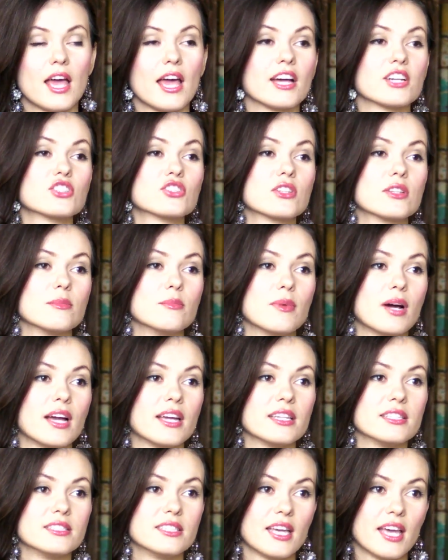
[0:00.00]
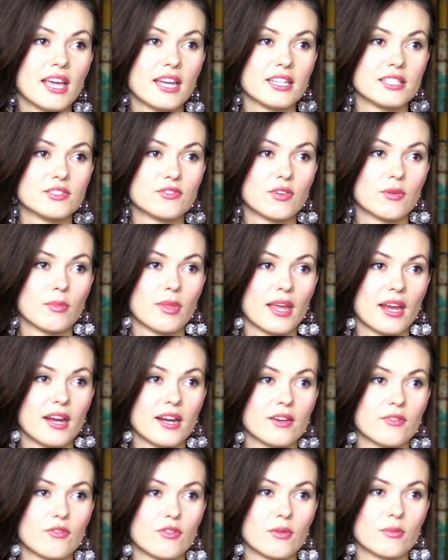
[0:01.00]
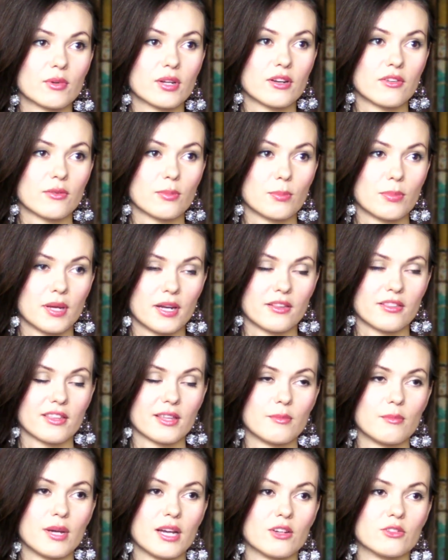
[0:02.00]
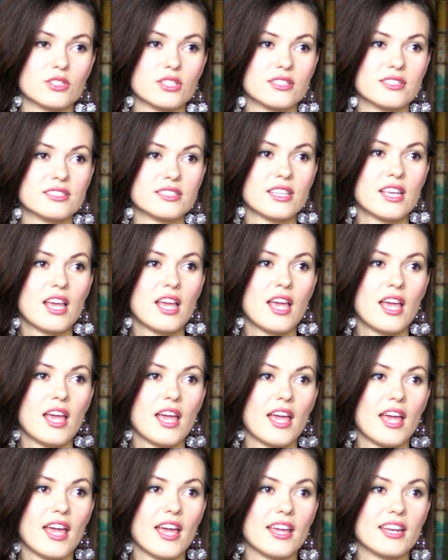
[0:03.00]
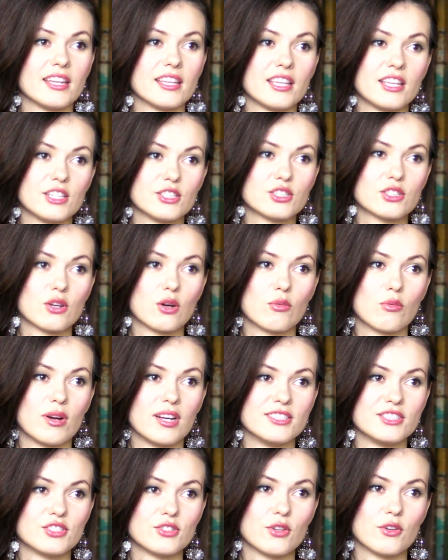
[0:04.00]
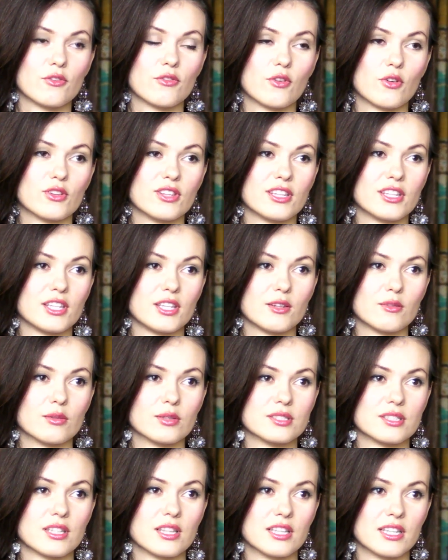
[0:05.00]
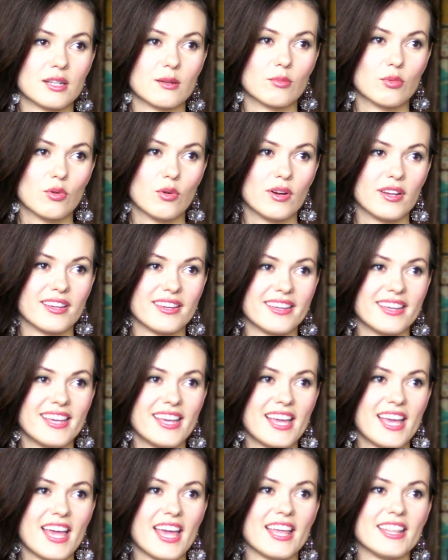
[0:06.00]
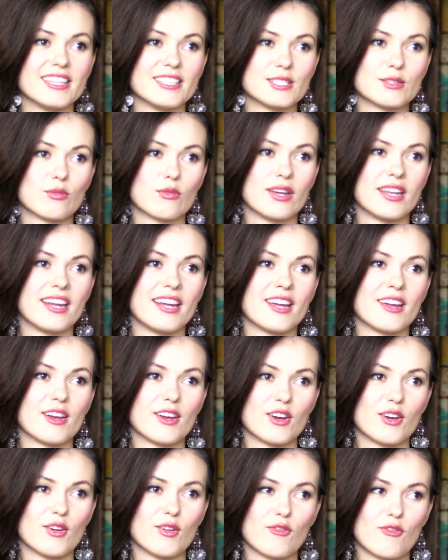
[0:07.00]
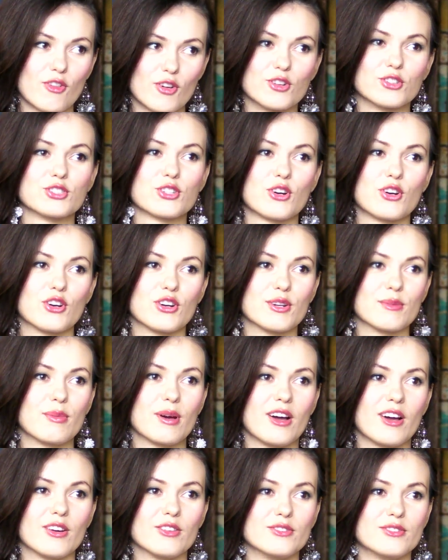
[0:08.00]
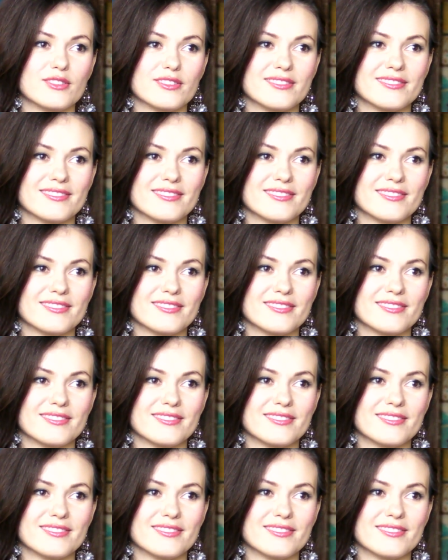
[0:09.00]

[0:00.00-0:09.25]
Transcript: Actually, my dad is from there, from Carpathian Mountains, and he saw once UFO when he was a little boy. And this is when I first heard about